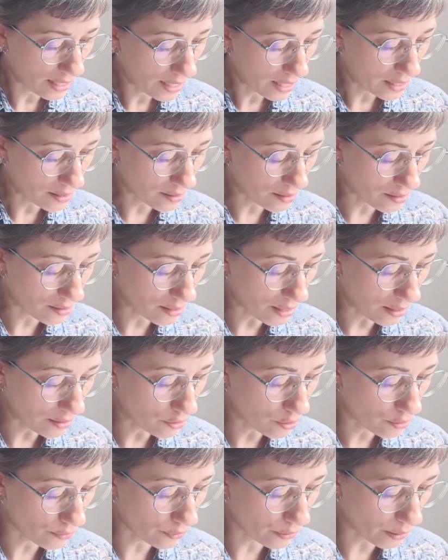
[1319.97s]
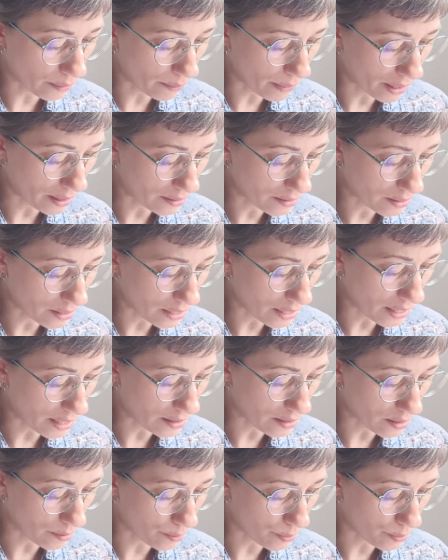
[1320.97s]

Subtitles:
as a site of lament, as a